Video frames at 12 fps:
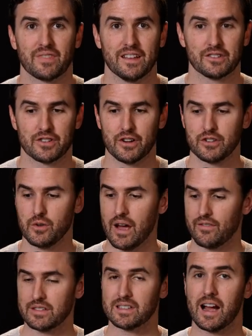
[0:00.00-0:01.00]
And so you
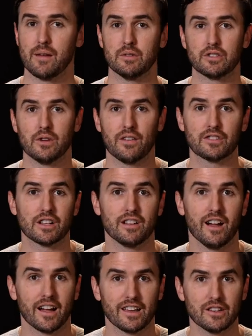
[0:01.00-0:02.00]
have a time that you have to
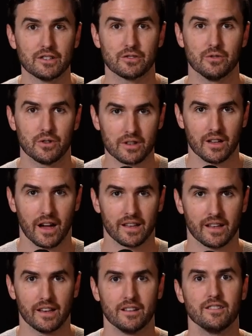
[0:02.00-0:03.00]
clock into school,
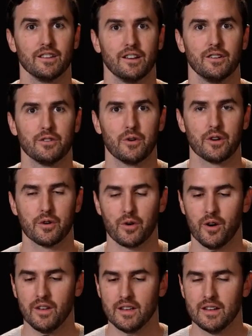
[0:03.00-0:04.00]
clock in, you know, quote
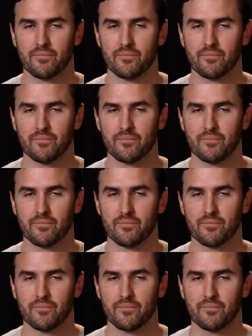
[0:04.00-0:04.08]
unquote,